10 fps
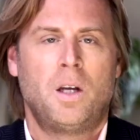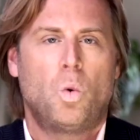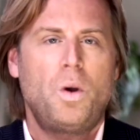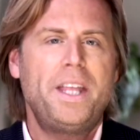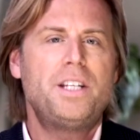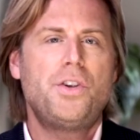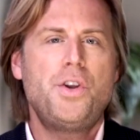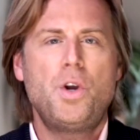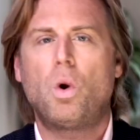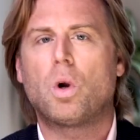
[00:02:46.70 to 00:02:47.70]
What these
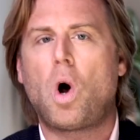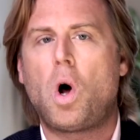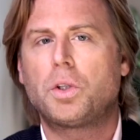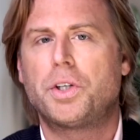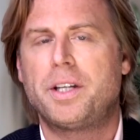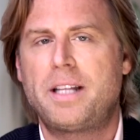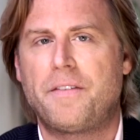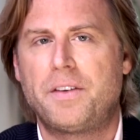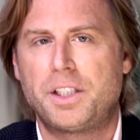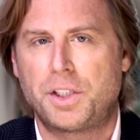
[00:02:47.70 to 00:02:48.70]
new or alternate
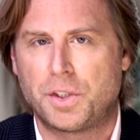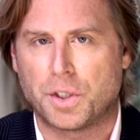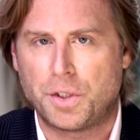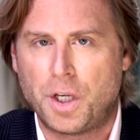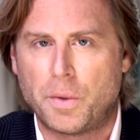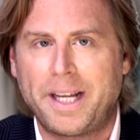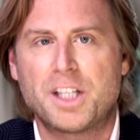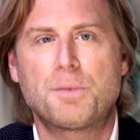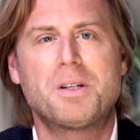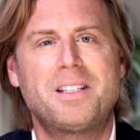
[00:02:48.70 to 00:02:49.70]
definitions are doing
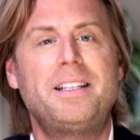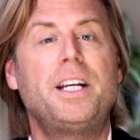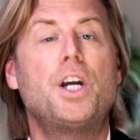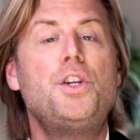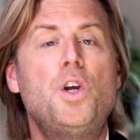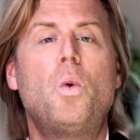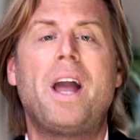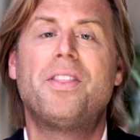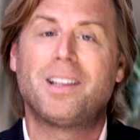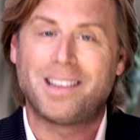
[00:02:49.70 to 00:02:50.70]
is presenting a new
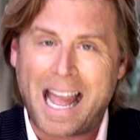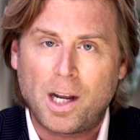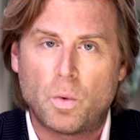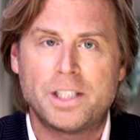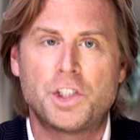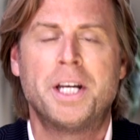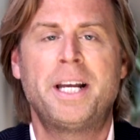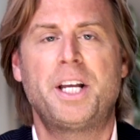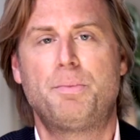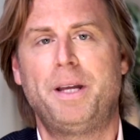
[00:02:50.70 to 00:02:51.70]
way the language
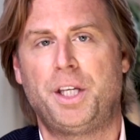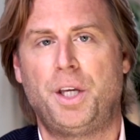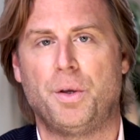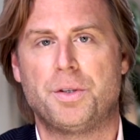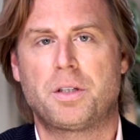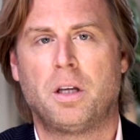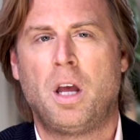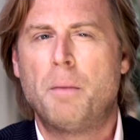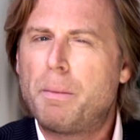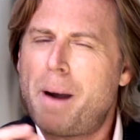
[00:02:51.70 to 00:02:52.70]
is being used,
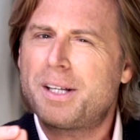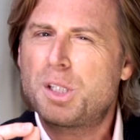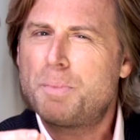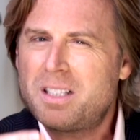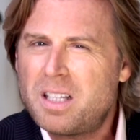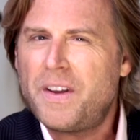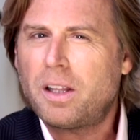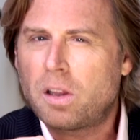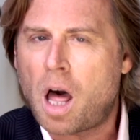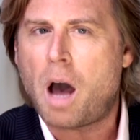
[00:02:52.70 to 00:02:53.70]
but by a
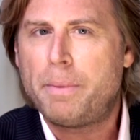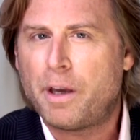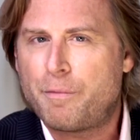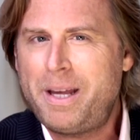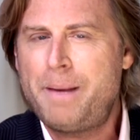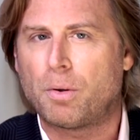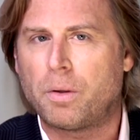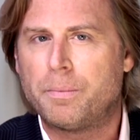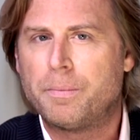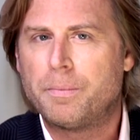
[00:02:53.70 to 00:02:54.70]
specific lobby of
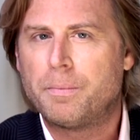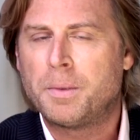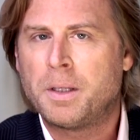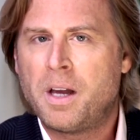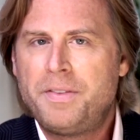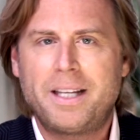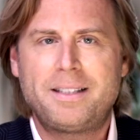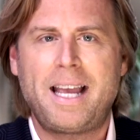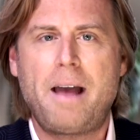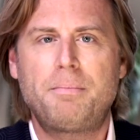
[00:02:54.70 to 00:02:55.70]
people. The
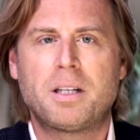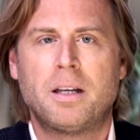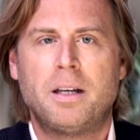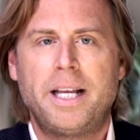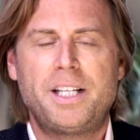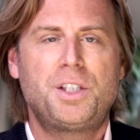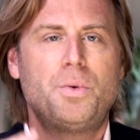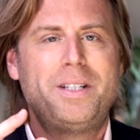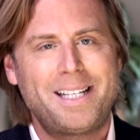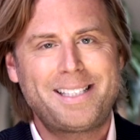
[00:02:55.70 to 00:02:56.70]
attempt is to
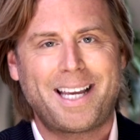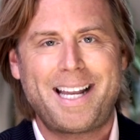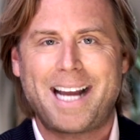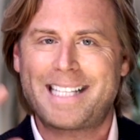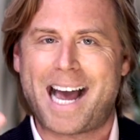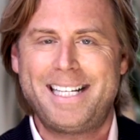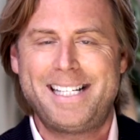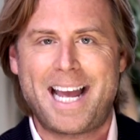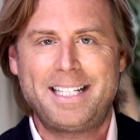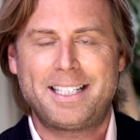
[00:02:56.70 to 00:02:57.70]
disconnect
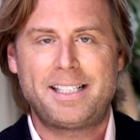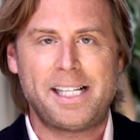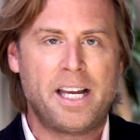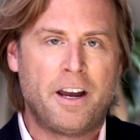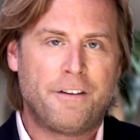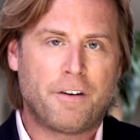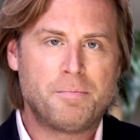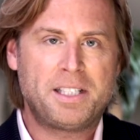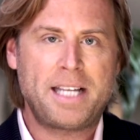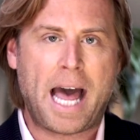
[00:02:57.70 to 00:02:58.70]
identity from
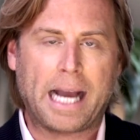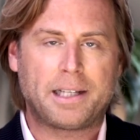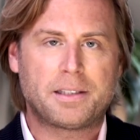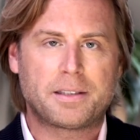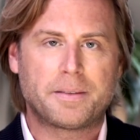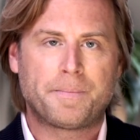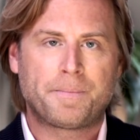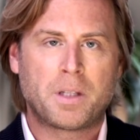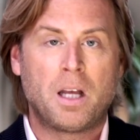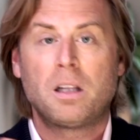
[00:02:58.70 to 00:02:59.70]
sex.
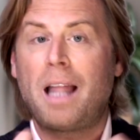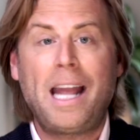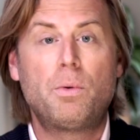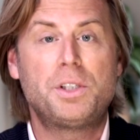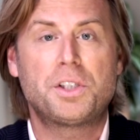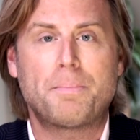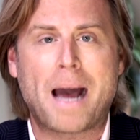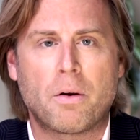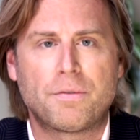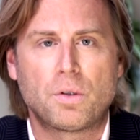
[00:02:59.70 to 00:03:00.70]
Language is a
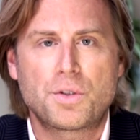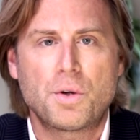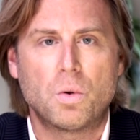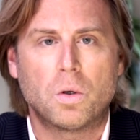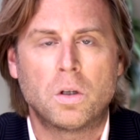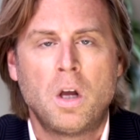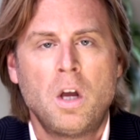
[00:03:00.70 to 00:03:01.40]
powerful tool,